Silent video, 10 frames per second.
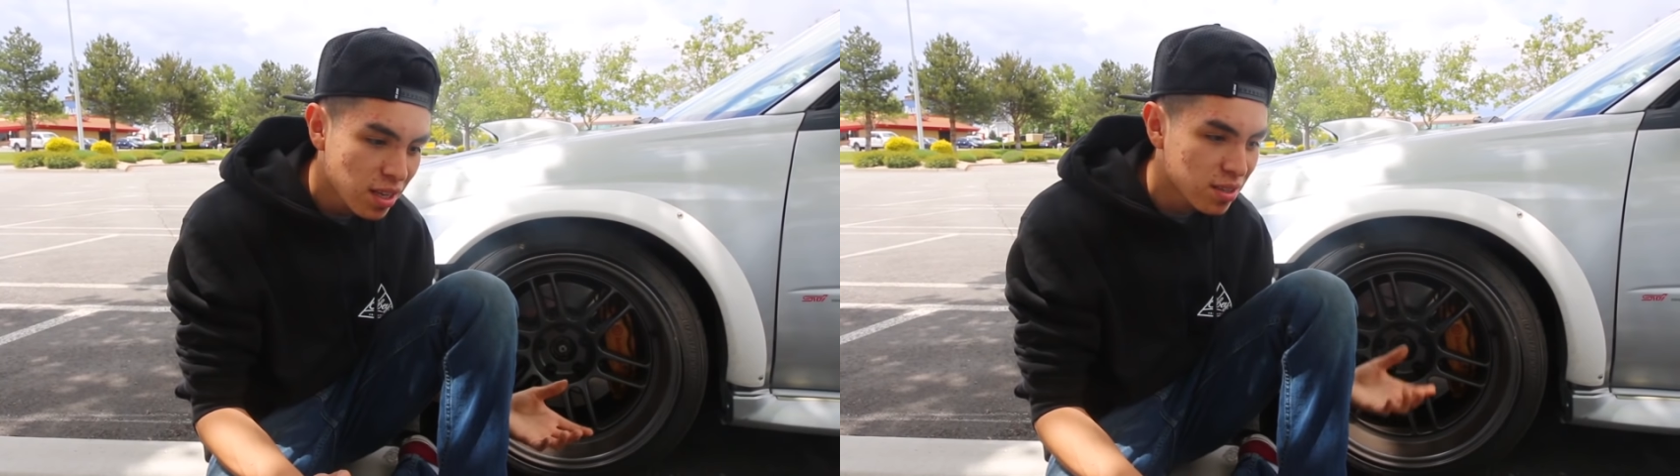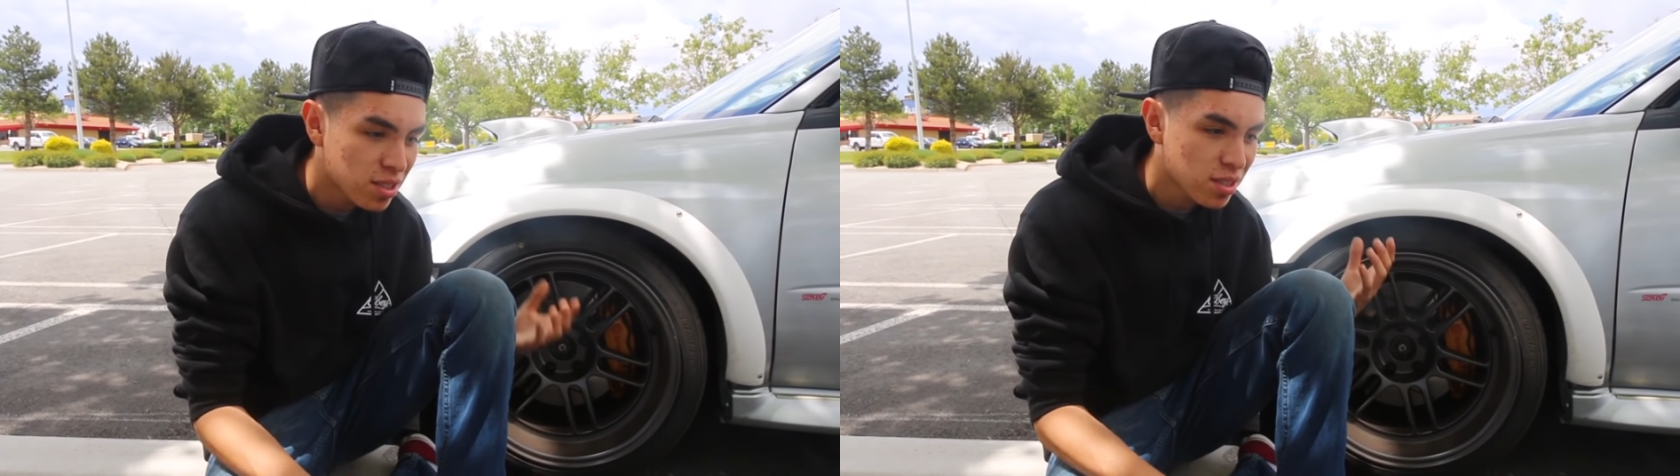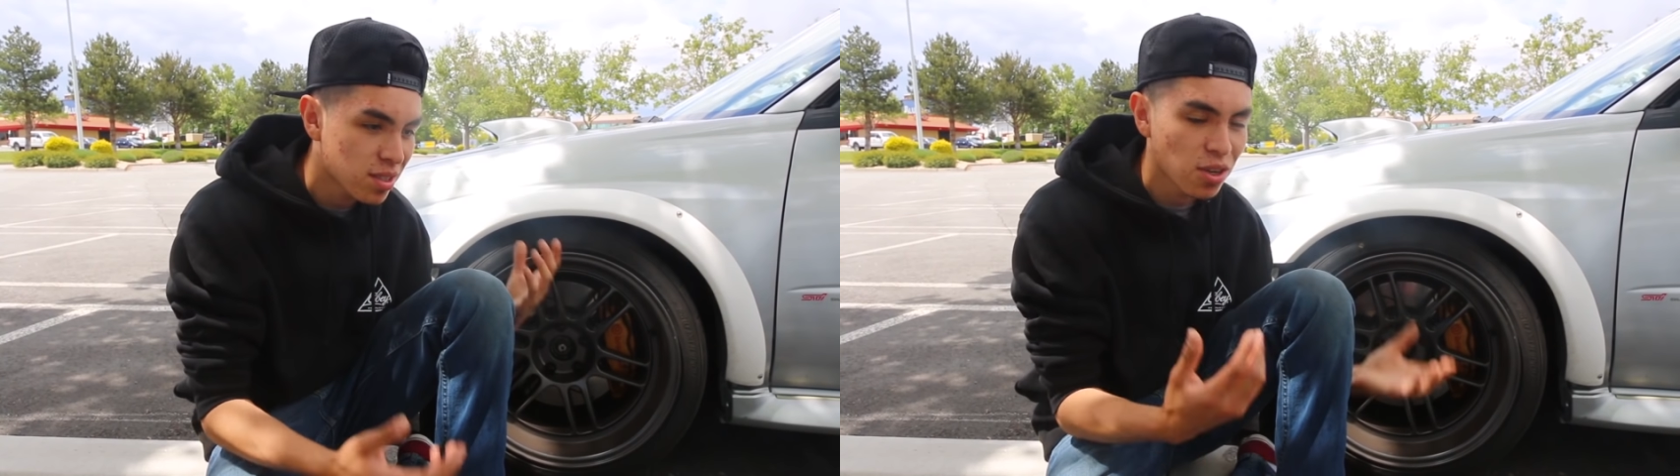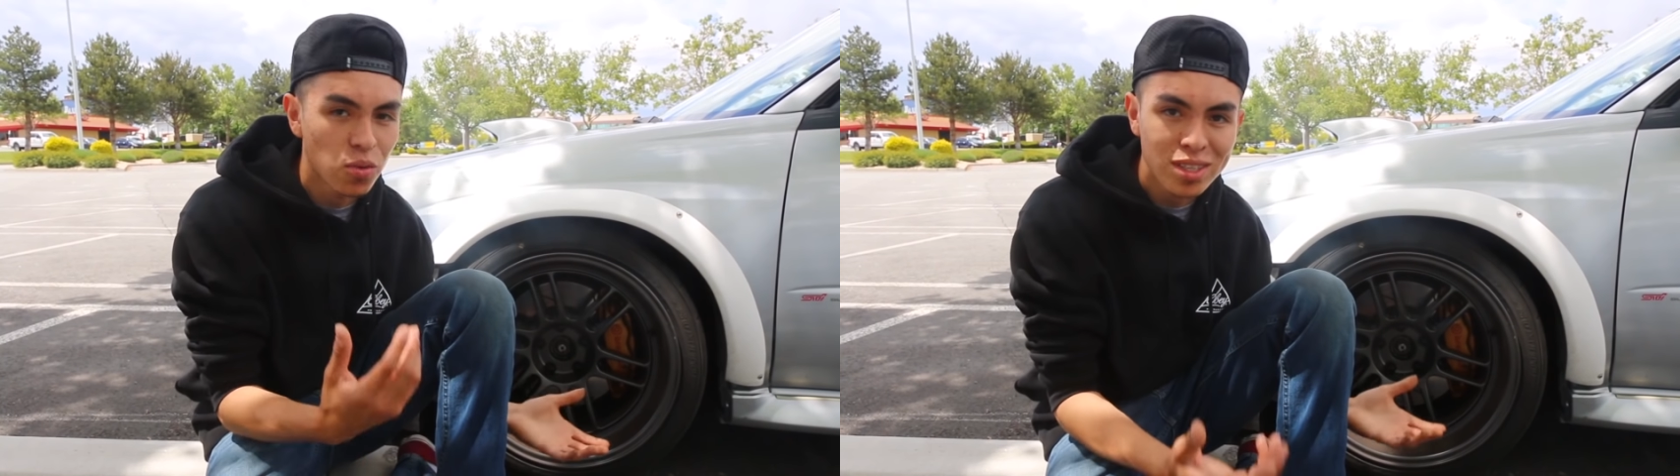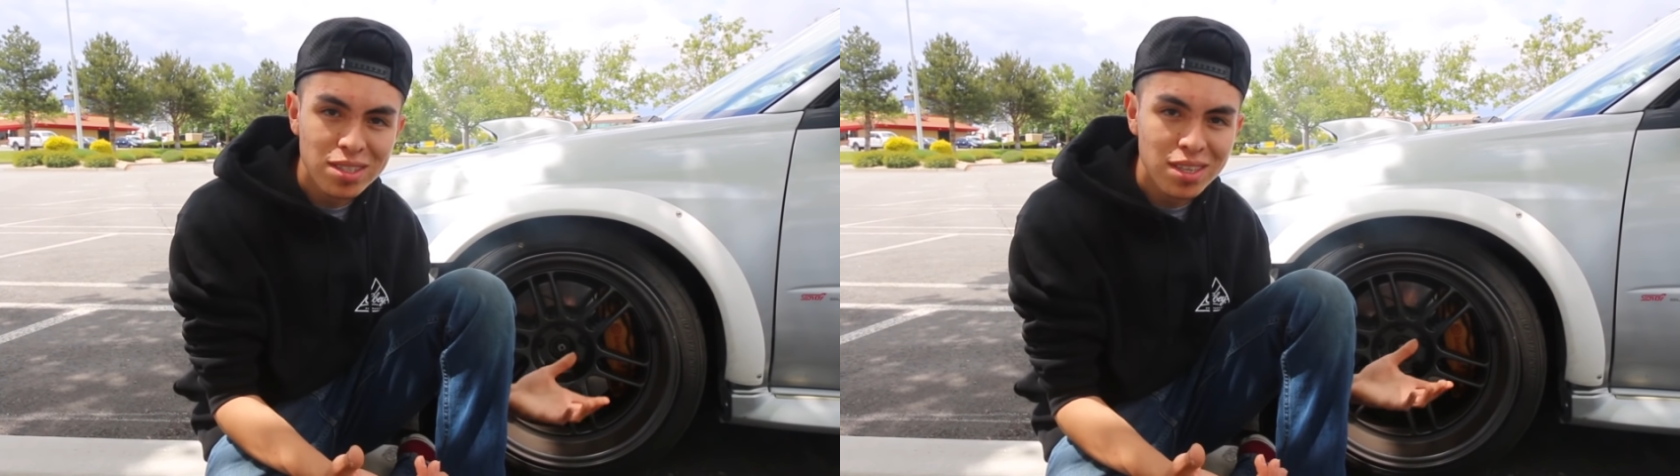it's just a
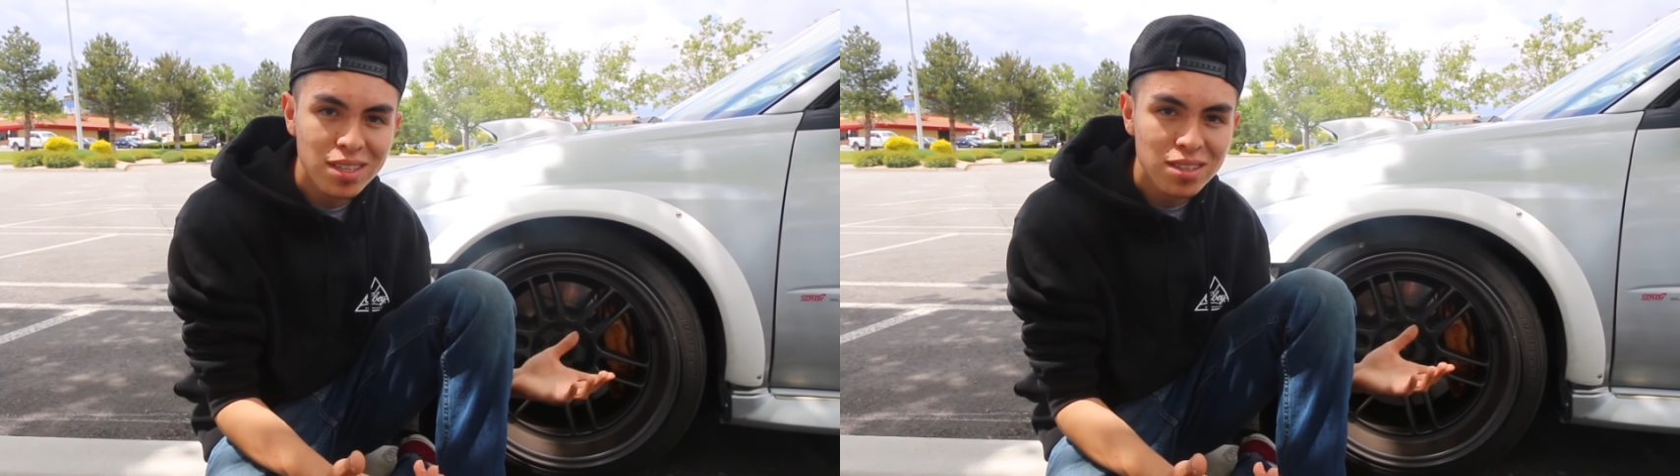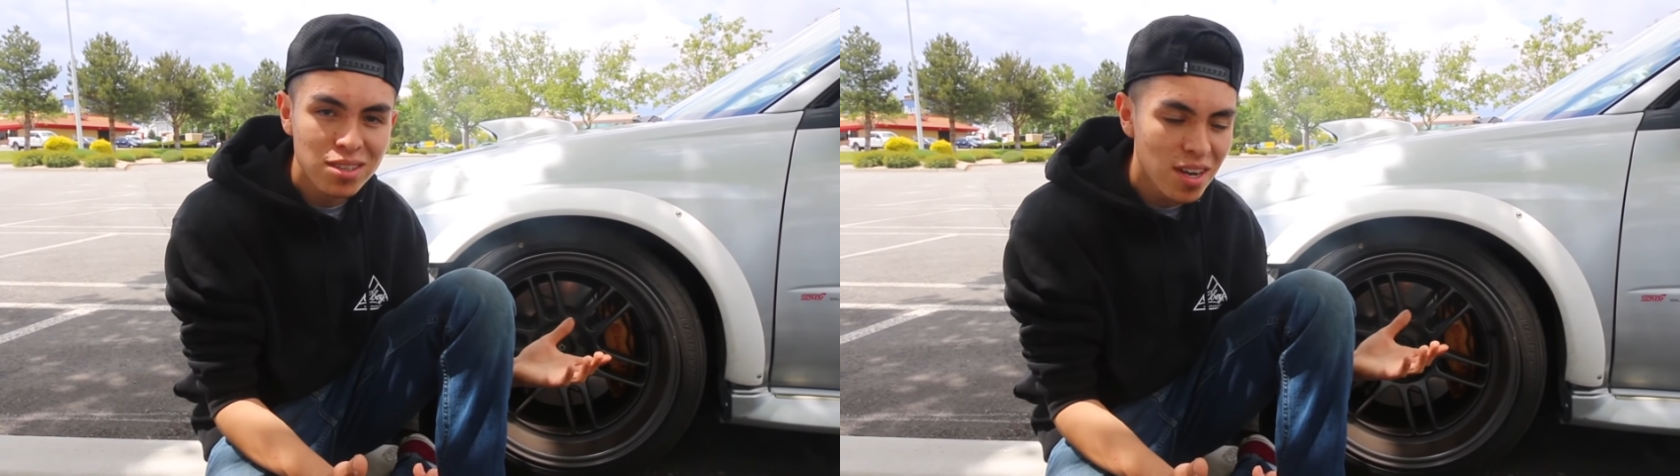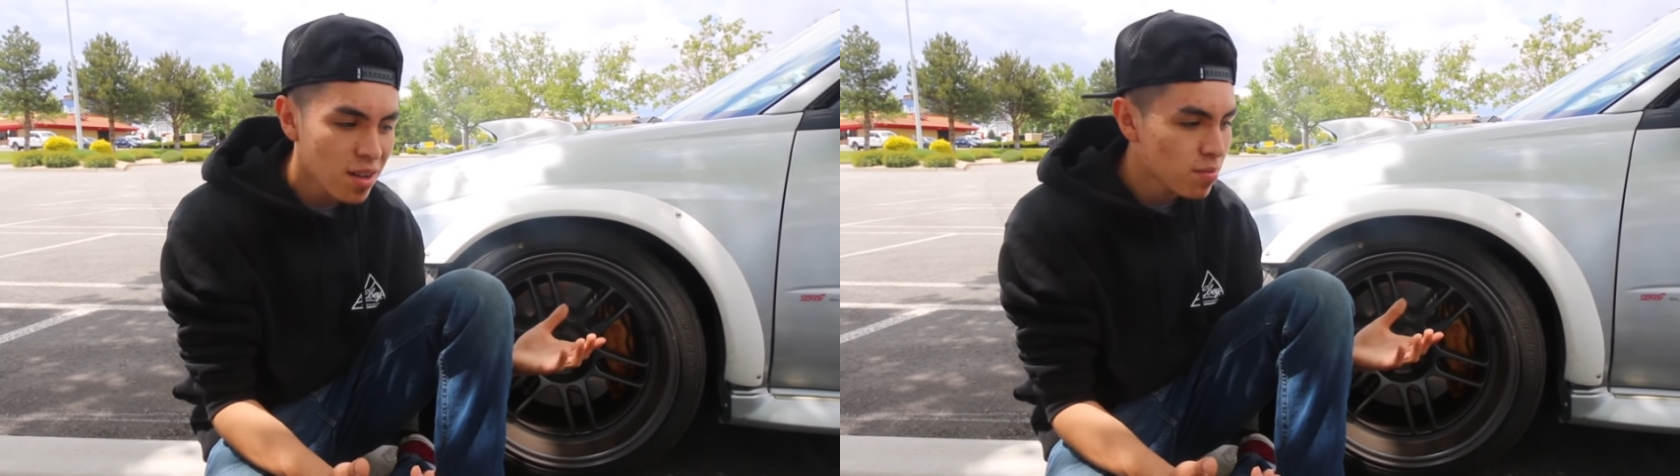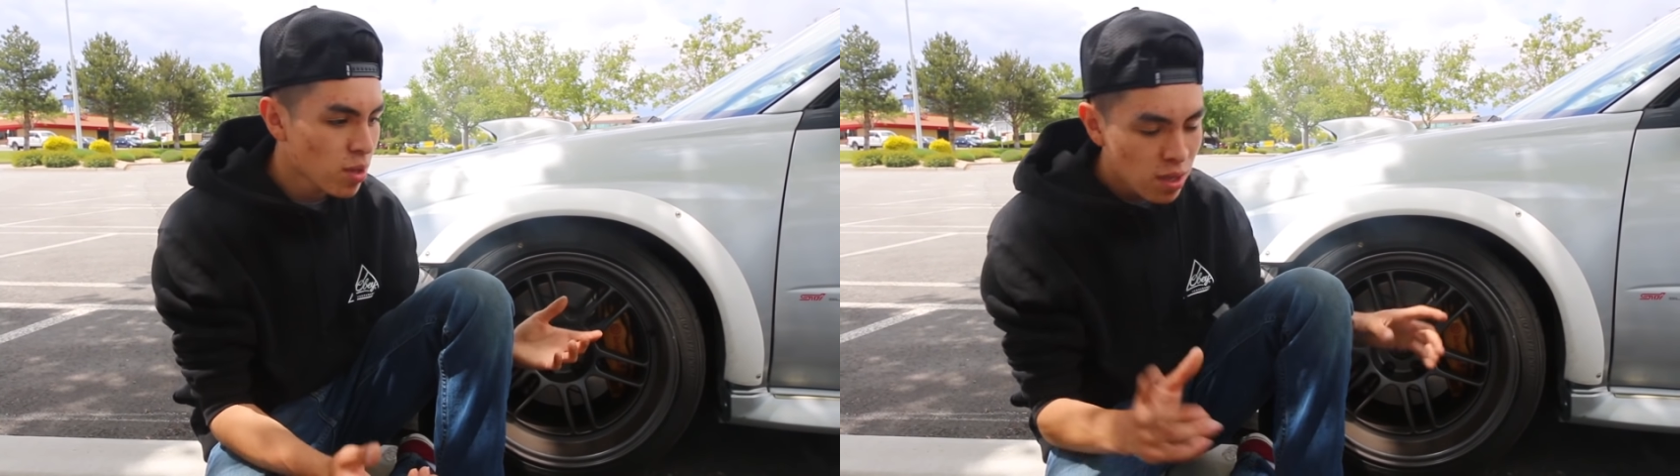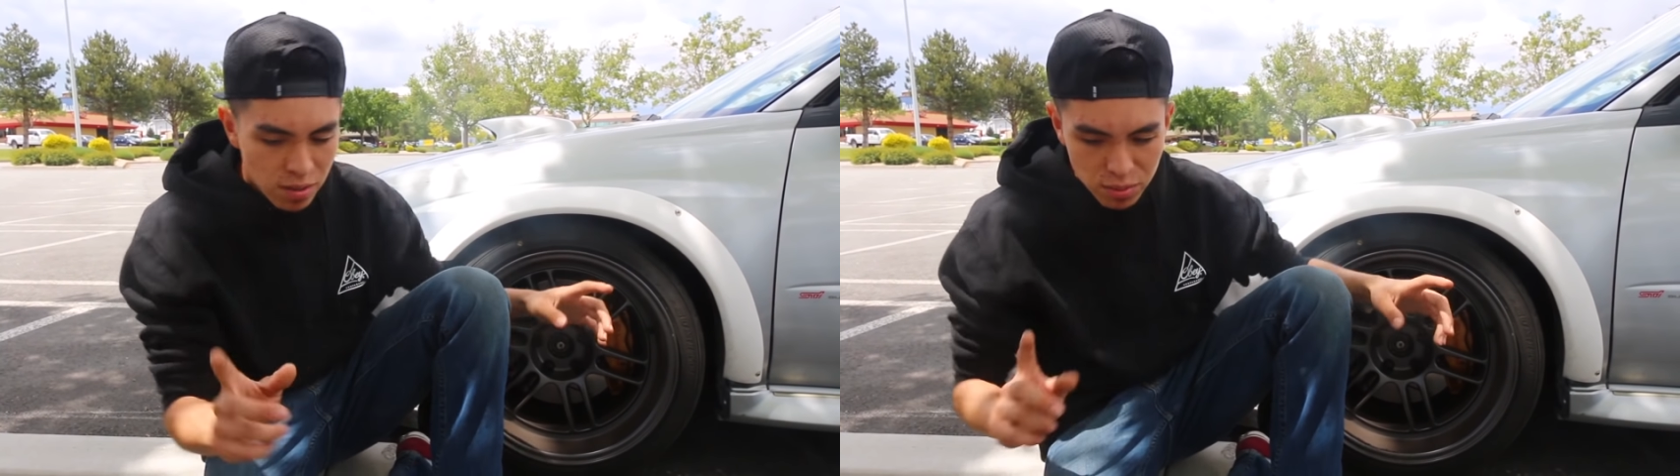coincidence or not.
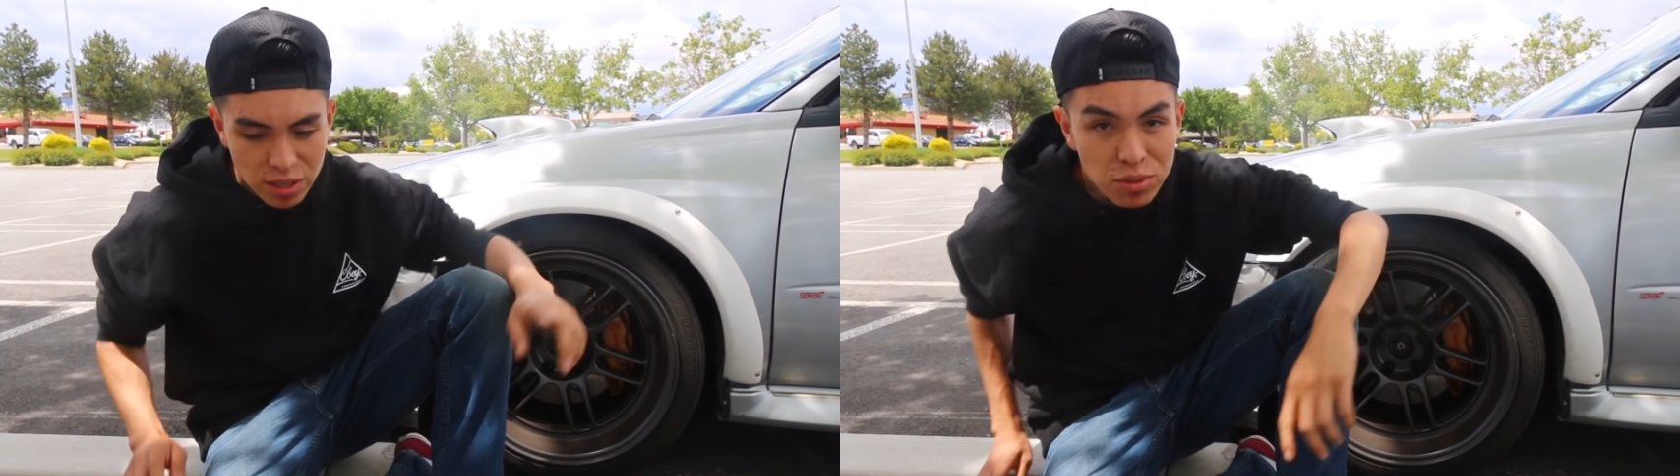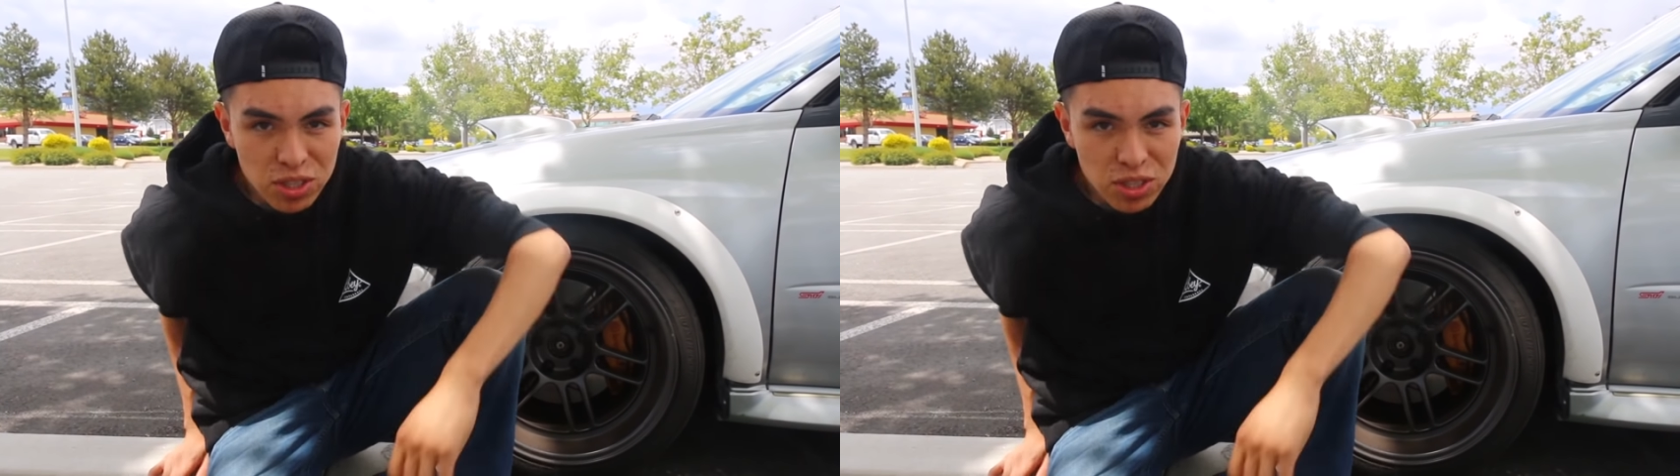But let me